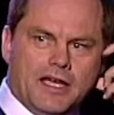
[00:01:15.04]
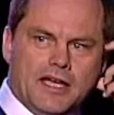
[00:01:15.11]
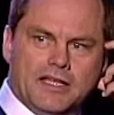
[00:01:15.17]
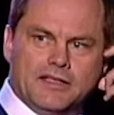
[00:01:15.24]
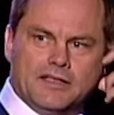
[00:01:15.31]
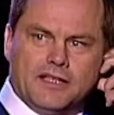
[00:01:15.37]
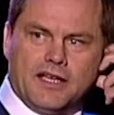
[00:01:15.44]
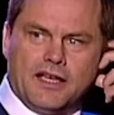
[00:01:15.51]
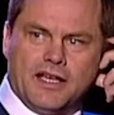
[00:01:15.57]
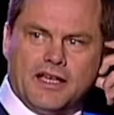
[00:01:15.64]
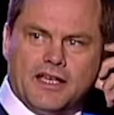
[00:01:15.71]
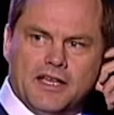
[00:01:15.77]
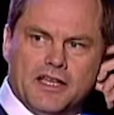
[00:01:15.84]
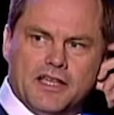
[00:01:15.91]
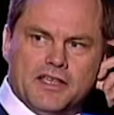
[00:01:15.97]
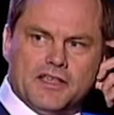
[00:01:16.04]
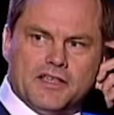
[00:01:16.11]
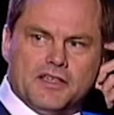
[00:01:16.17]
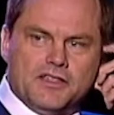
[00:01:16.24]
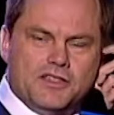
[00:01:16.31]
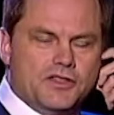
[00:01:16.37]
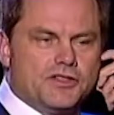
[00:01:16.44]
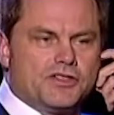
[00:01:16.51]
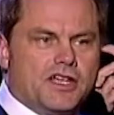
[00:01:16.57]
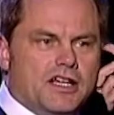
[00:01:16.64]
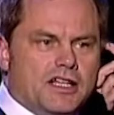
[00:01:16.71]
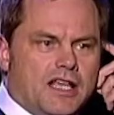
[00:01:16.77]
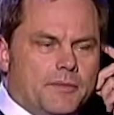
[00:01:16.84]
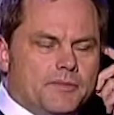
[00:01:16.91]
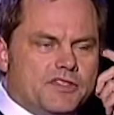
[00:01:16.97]
and uh, you
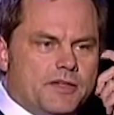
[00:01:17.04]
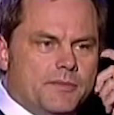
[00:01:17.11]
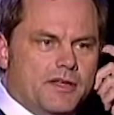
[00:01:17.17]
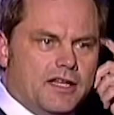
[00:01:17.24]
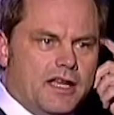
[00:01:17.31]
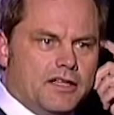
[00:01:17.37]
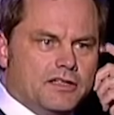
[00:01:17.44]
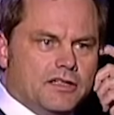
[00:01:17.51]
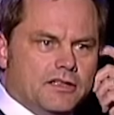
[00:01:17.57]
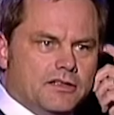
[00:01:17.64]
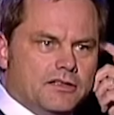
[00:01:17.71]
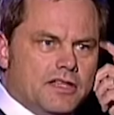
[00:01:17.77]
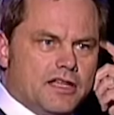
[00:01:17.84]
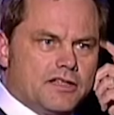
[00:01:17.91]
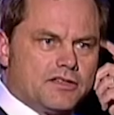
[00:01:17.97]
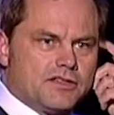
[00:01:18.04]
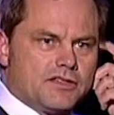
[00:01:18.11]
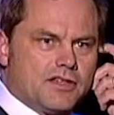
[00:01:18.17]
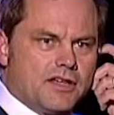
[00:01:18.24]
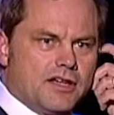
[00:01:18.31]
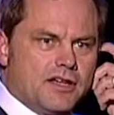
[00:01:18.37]
decided to come see me in London. That's uh,